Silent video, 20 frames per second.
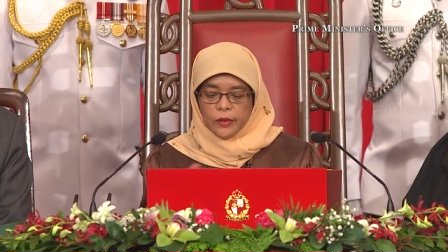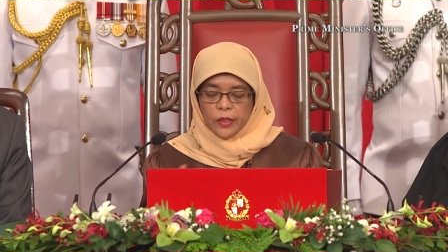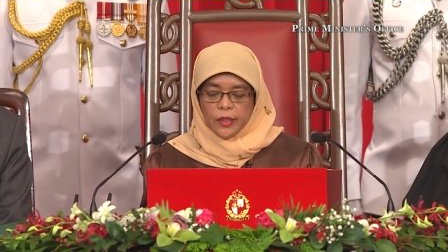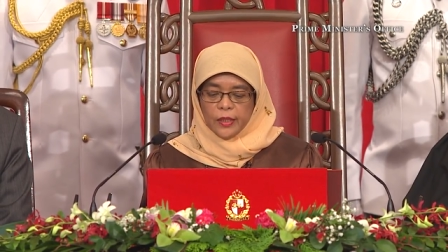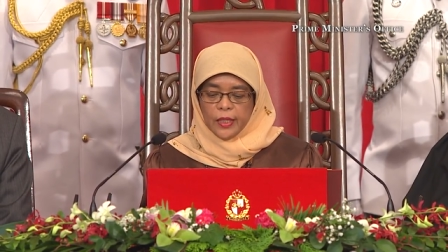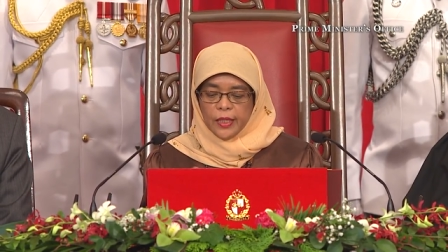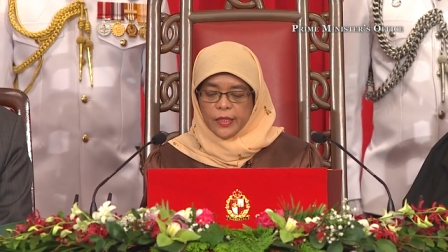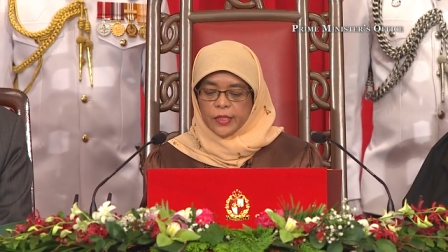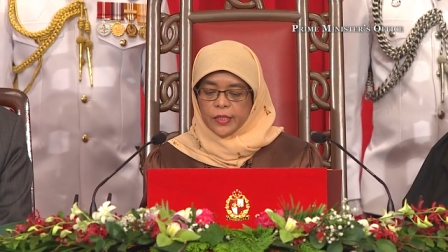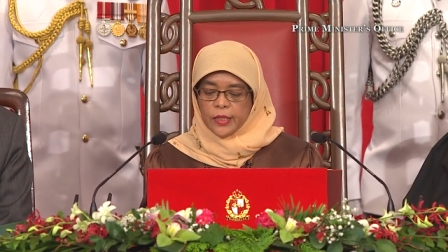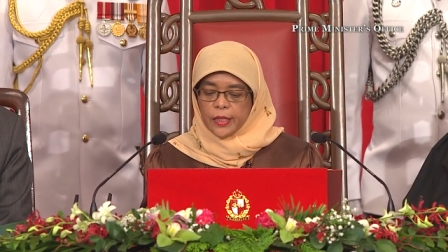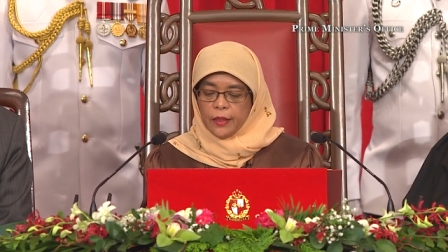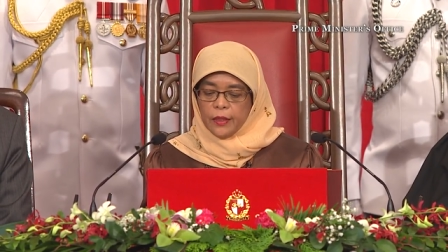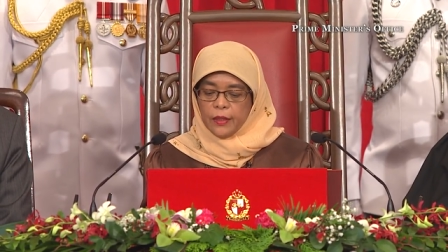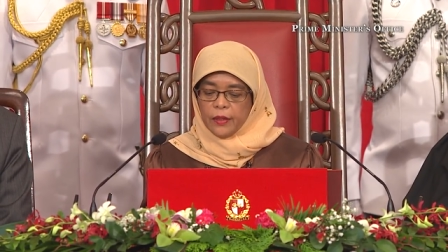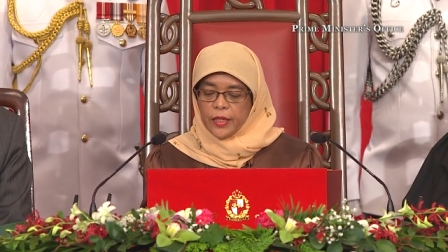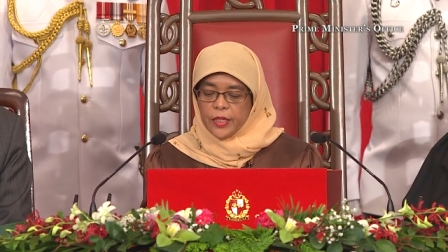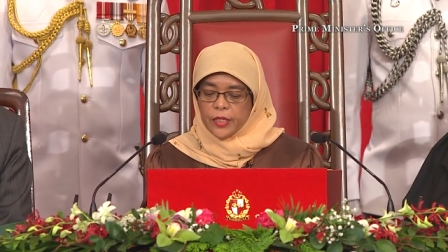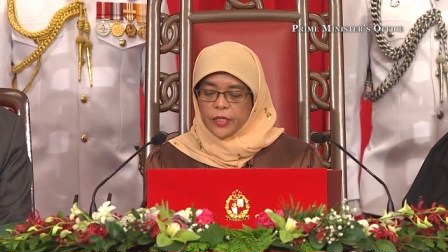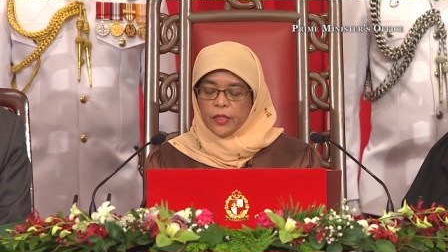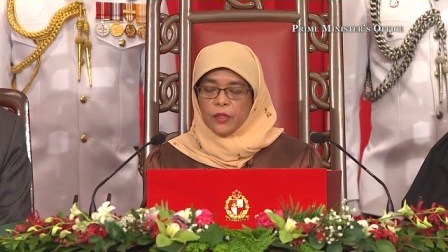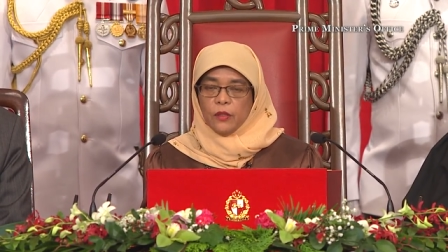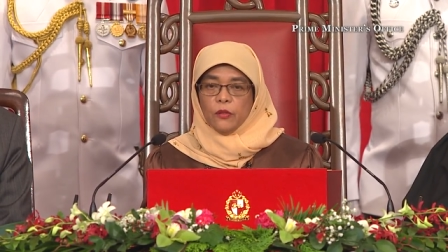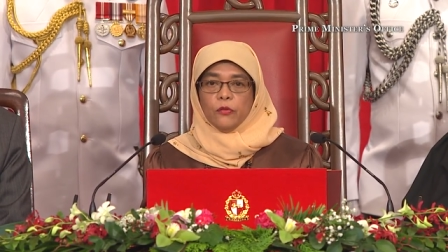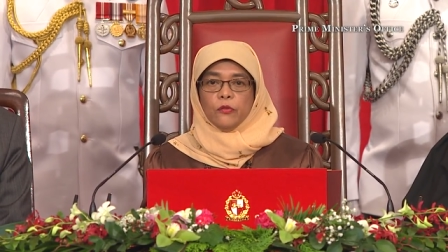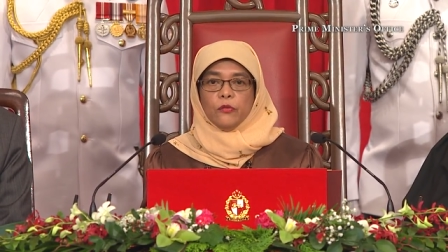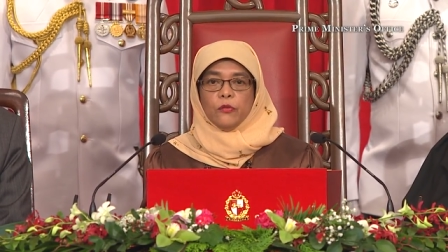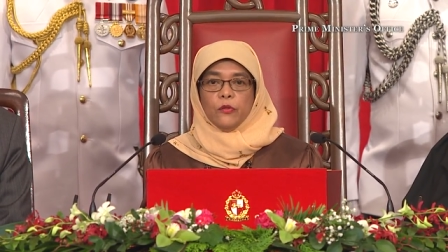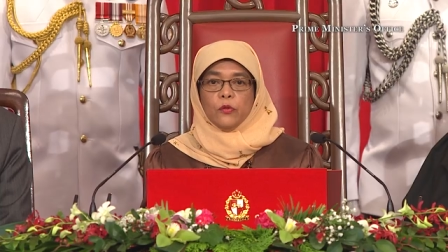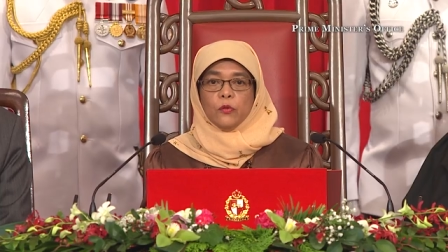the next
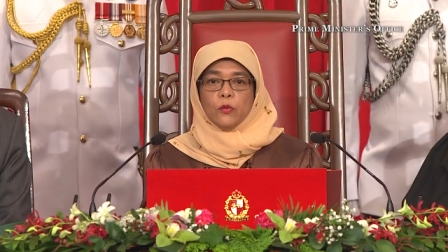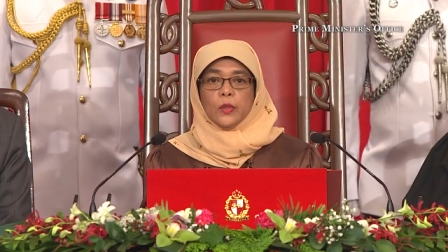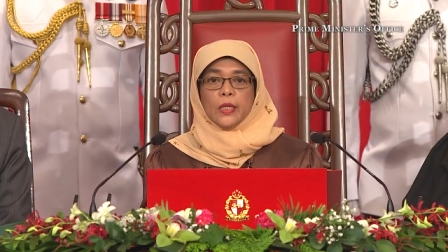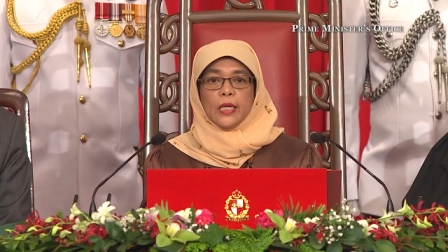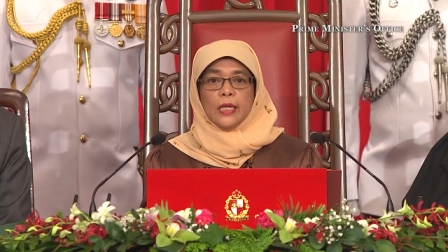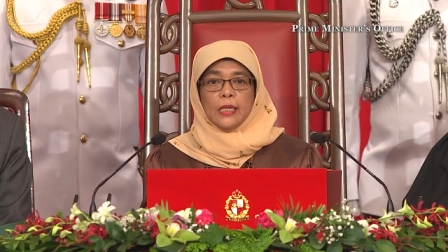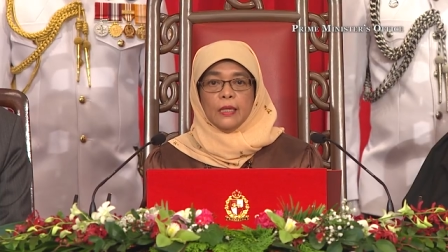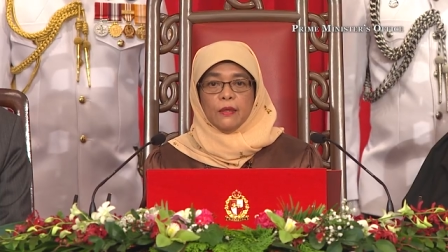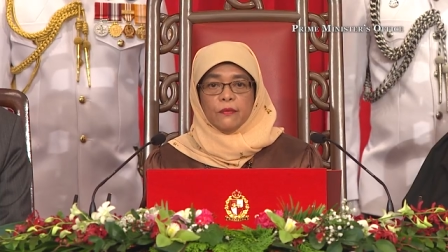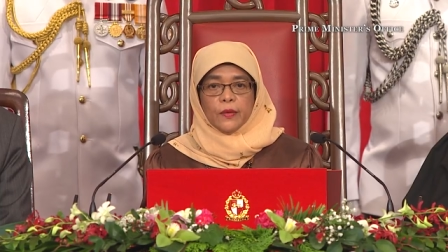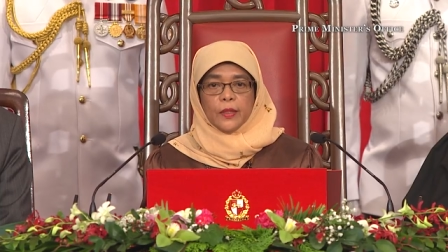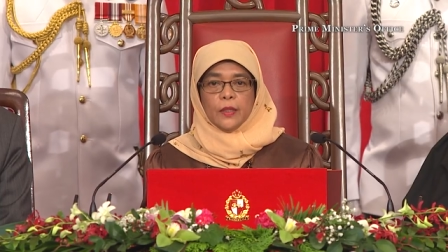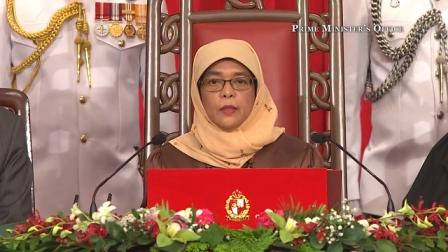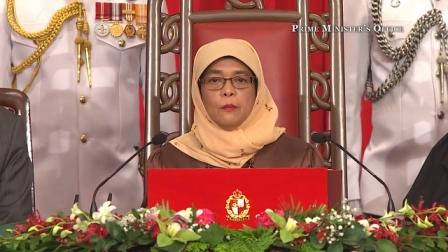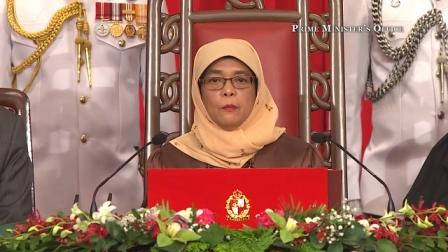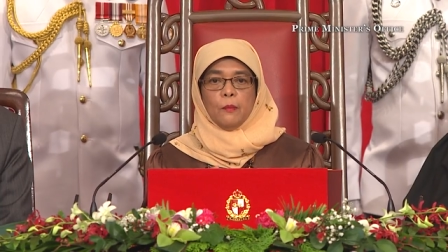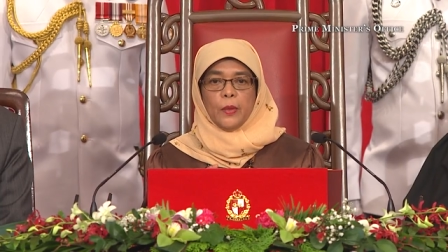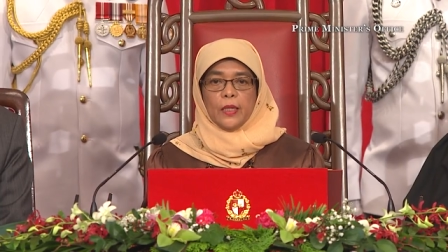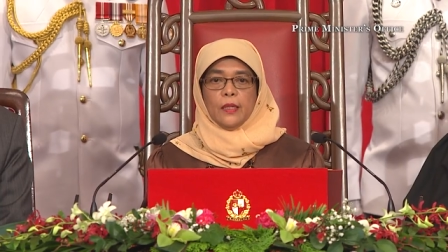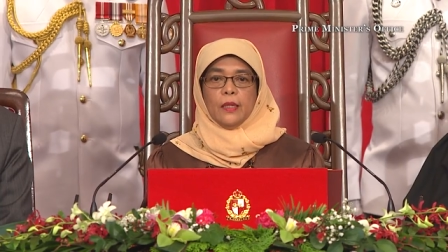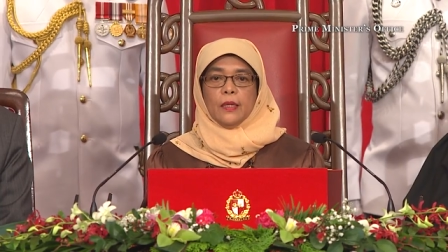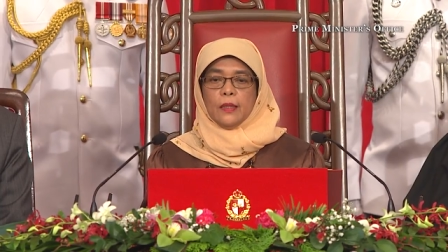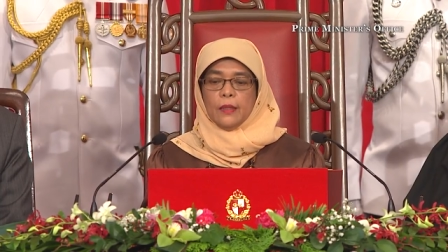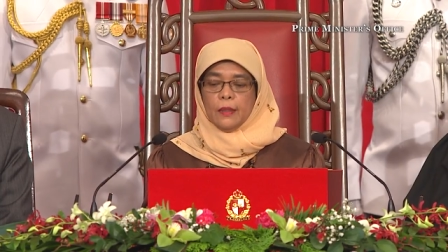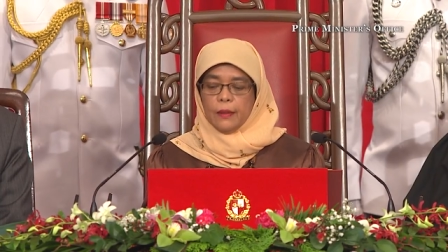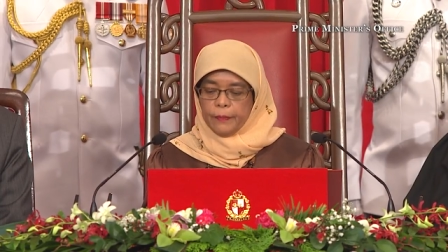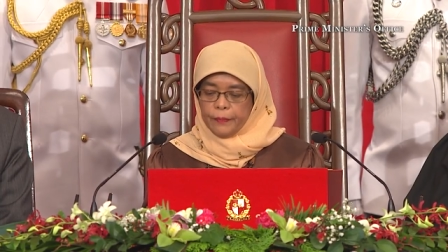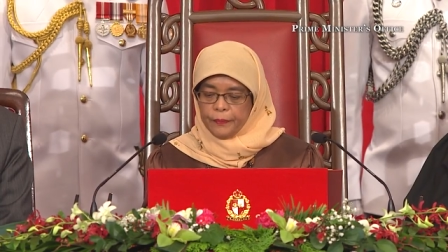generation to do even better.